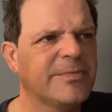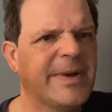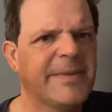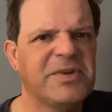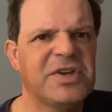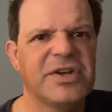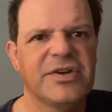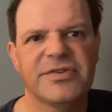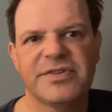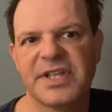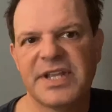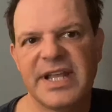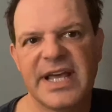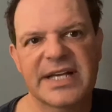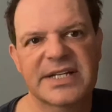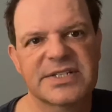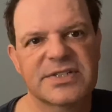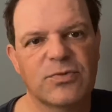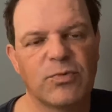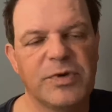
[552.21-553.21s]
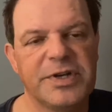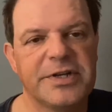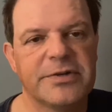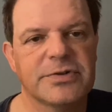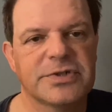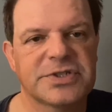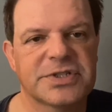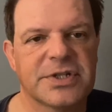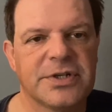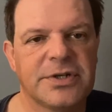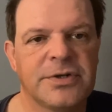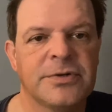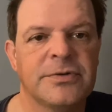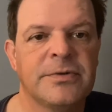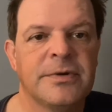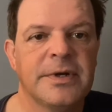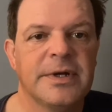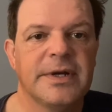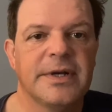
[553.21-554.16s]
maybe here in the next week or so,